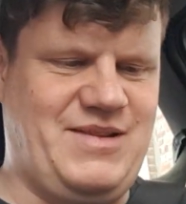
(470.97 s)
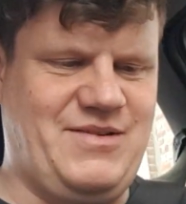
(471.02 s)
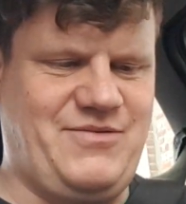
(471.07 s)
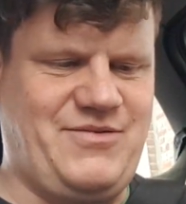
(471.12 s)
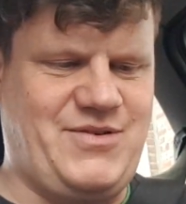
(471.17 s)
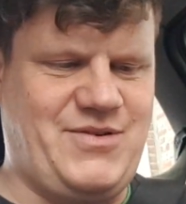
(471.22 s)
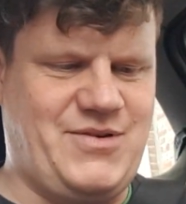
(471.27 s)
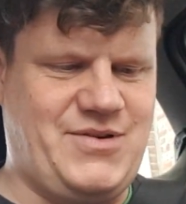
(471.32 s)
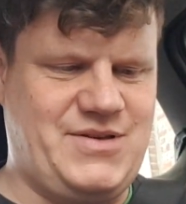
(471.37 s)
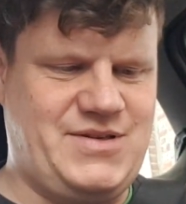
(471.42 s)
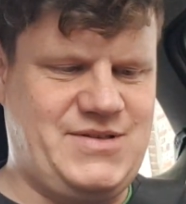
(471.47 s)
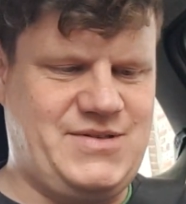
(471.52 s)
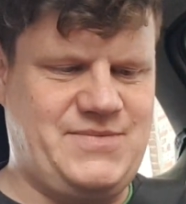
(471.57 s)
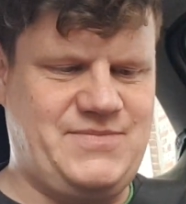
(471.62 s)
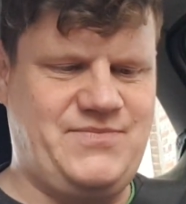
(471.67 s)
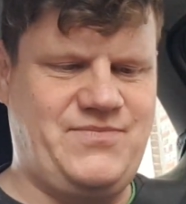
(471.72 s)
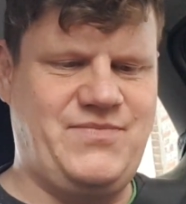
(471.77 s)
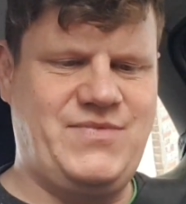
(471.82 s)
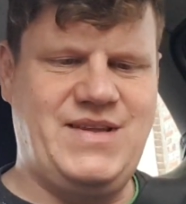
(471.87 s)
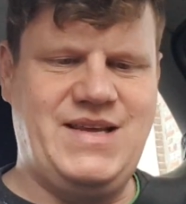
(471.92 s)
it, of course.
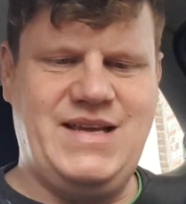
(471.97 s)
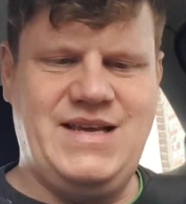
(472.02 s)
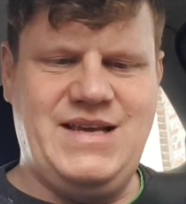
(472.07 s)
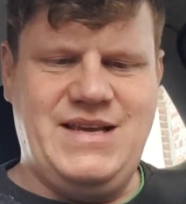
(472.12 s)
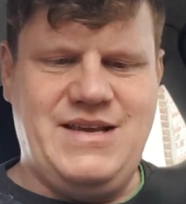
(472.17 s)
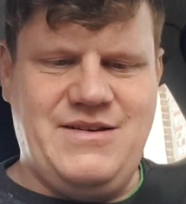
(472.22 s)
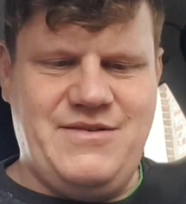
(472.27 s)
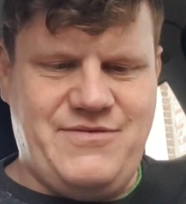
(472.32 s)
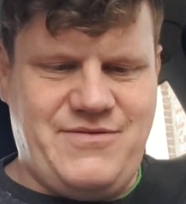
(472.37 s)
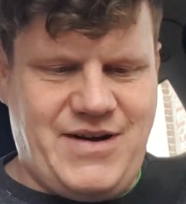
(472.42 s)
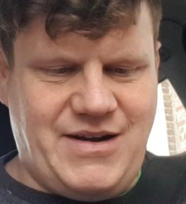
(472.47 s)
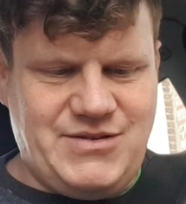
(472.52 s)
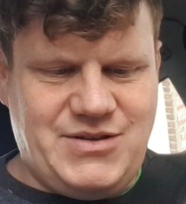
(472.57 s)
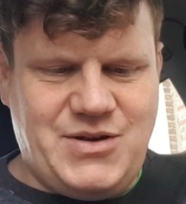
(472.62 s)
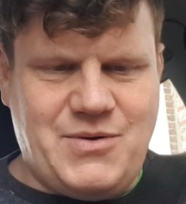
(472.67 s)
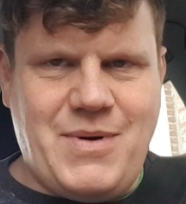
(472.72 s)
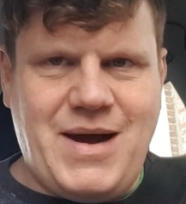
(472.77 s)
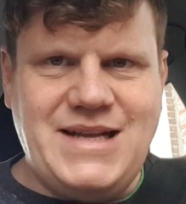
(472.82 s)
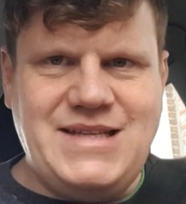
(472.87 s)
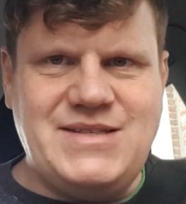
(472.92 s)
Found
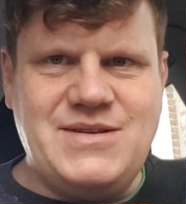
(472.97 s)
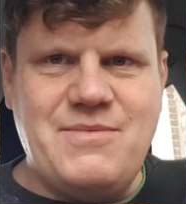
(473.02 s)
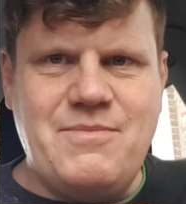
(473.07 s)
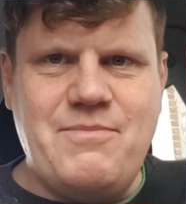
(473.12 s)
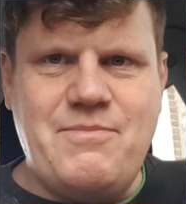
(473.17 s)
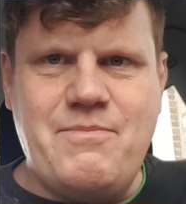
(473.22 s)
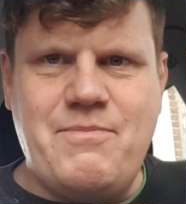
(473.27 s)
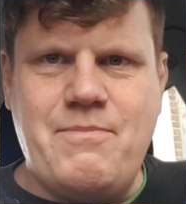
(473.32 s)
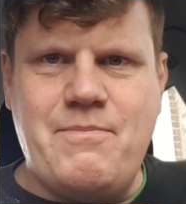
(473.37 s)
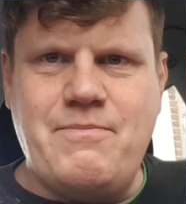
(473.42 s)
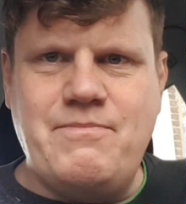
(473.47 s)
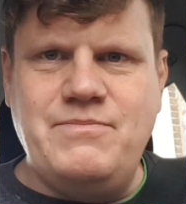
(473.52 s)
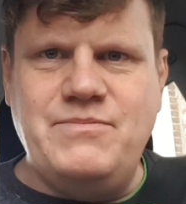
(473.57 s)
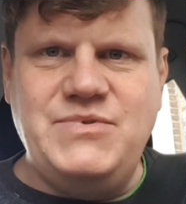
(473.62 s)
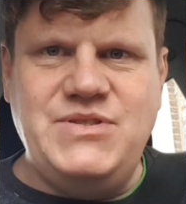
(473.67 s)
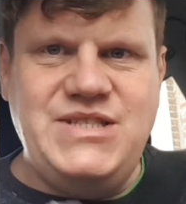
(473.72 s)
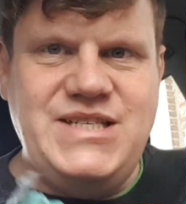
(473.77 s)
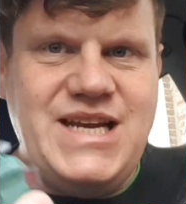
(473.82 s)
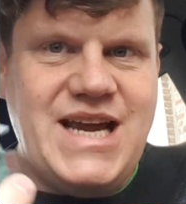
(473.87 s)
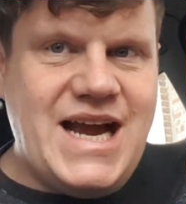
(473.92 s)
quite some
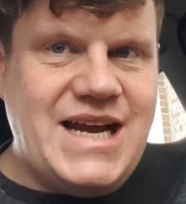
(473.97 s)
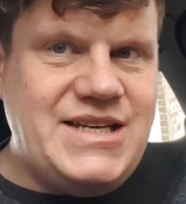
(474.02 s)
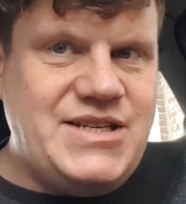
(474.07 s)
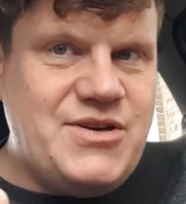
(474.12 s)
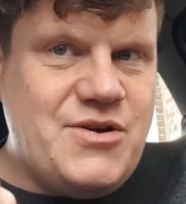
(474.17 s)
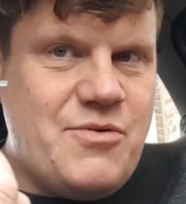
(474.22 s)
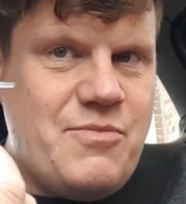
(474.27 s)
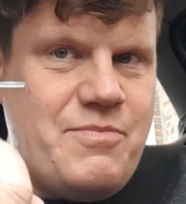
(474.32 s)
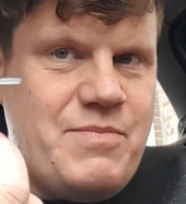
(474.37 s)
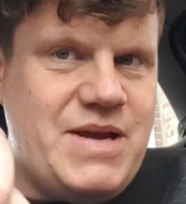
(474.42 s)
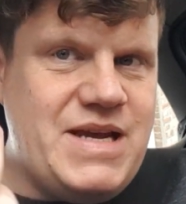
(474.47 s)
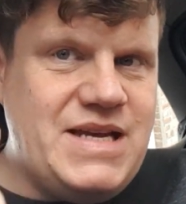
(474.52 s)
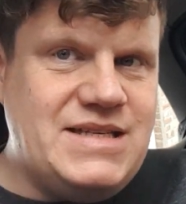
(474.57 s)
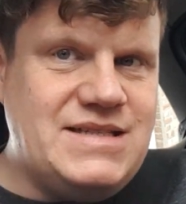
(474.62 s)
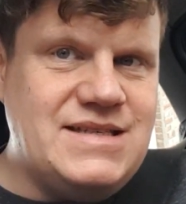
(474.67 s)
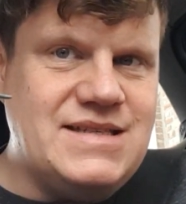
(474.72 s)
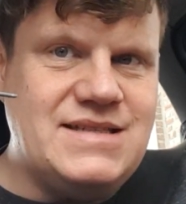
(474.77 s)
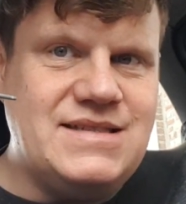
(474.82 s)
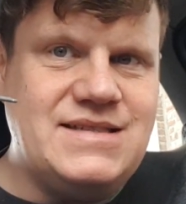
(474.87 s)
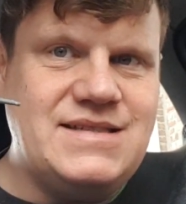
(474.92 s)
G.I.Joe
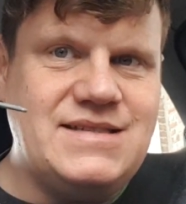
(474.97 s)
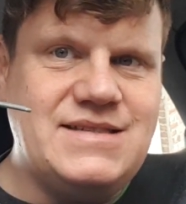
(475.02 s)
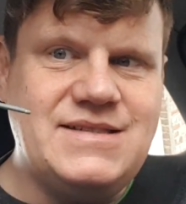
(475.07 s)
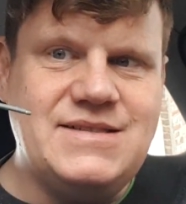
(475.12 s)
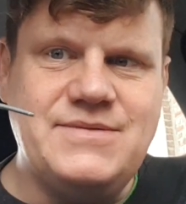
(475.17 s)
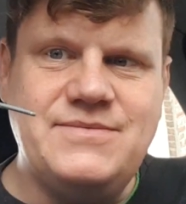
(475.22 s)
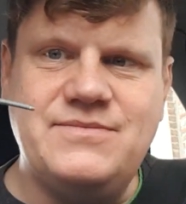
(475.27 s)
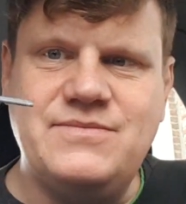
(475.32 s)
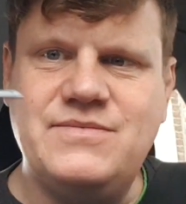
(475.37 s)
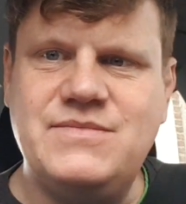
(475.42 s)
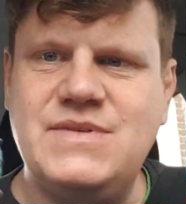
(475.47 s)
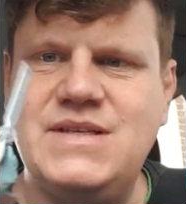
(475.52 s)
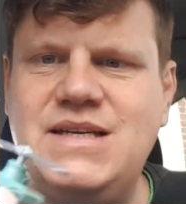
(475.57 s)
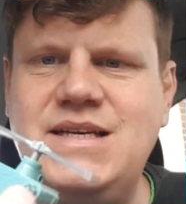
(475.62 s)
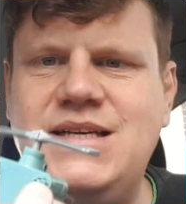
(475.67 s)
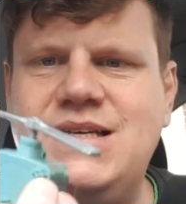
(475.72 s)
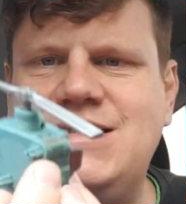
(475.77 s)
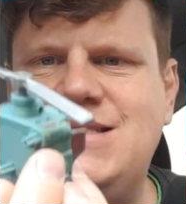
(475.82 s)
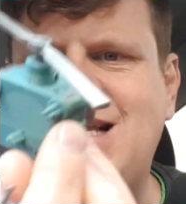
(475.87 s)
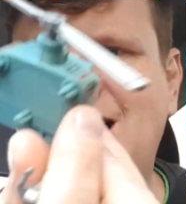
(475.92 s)
pieces.
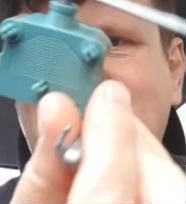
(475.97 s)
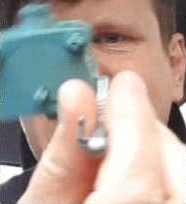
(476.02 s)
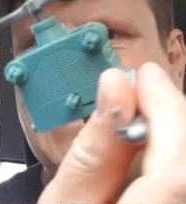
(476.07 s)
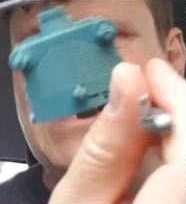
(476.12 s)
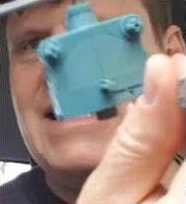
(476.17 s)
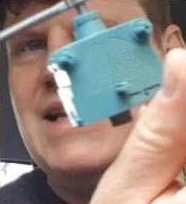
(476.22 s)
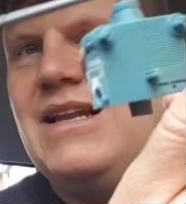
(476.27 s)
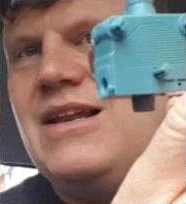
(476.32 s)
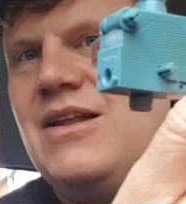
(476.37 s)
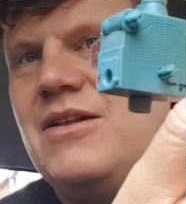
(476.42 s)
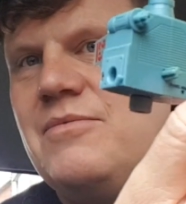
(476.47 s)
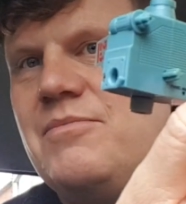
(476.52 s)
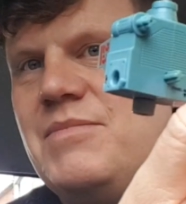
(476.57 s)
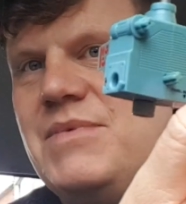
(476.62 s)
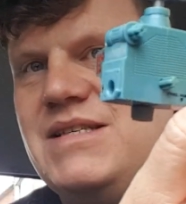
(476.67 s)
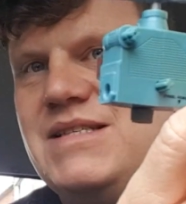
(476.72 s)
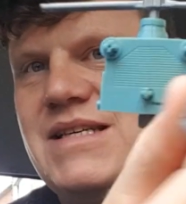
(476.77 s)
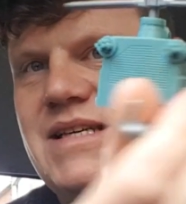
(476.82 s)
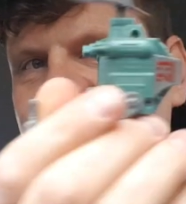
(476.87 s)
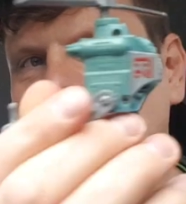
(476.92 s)
Sadly a lot
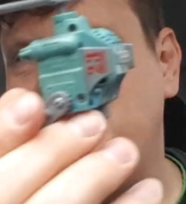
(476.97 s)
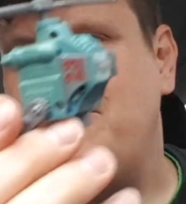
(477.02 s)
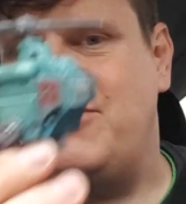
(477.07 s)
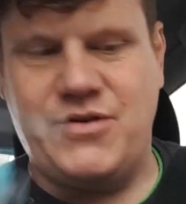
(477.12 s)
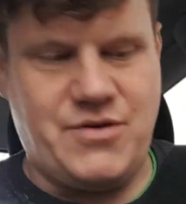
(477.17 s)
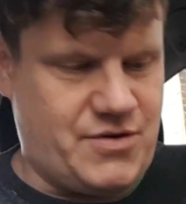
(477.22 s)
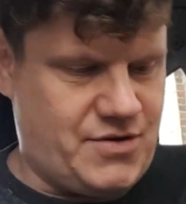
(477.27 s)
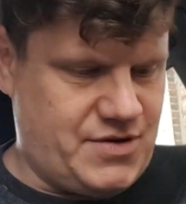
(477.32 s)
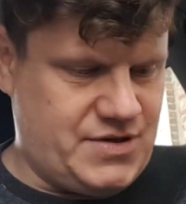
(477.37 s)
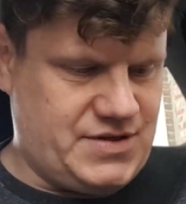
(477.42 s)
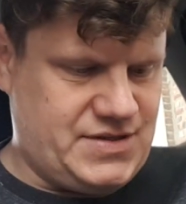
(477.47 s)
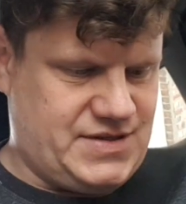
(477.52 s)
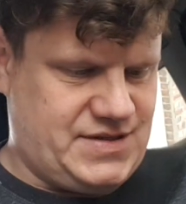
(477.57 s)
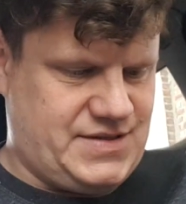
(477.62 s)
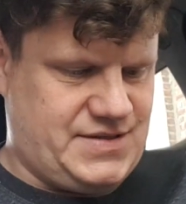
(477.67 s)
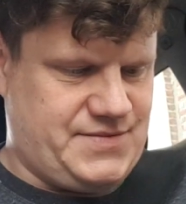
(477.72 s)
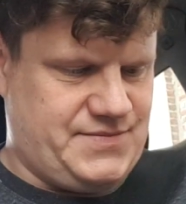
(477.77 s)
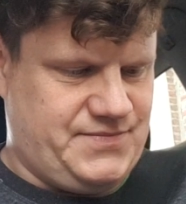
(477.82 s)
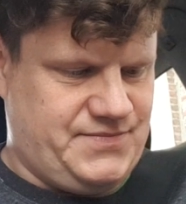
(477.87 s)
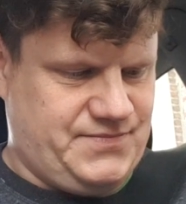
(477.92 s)
missing, of course.